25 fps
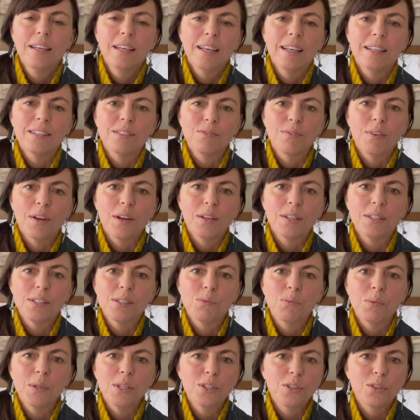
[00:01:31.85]
As far as
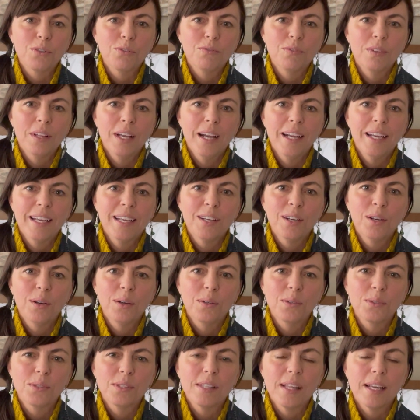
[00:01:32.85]
winter flying
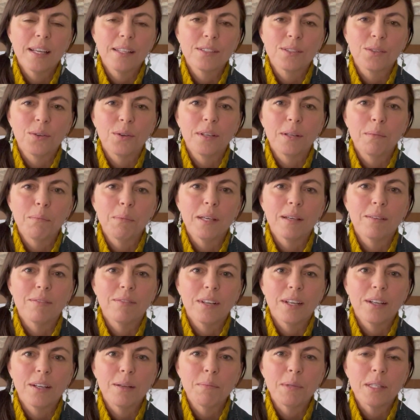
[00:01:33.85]
goes, that's going to be a
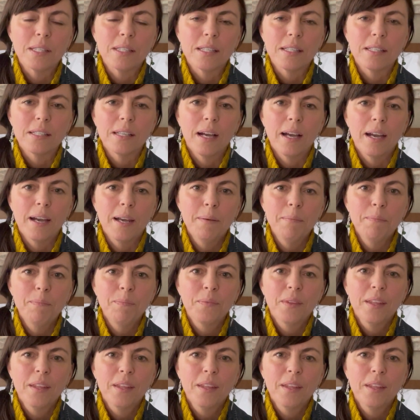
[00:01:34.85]
very busy time.